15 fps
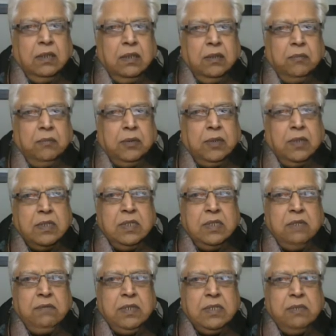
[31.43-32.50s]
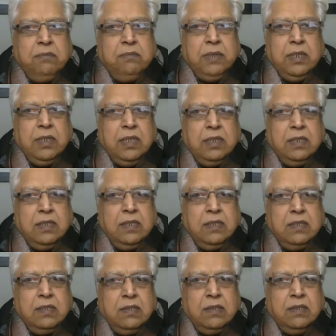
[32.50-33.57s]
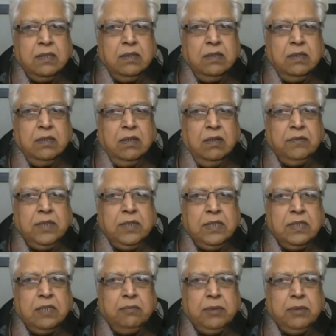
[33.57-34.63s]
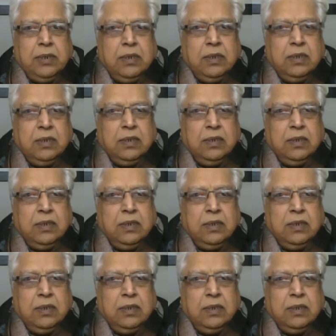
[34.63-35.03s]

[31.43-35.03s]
because they will see many cases of this remedy.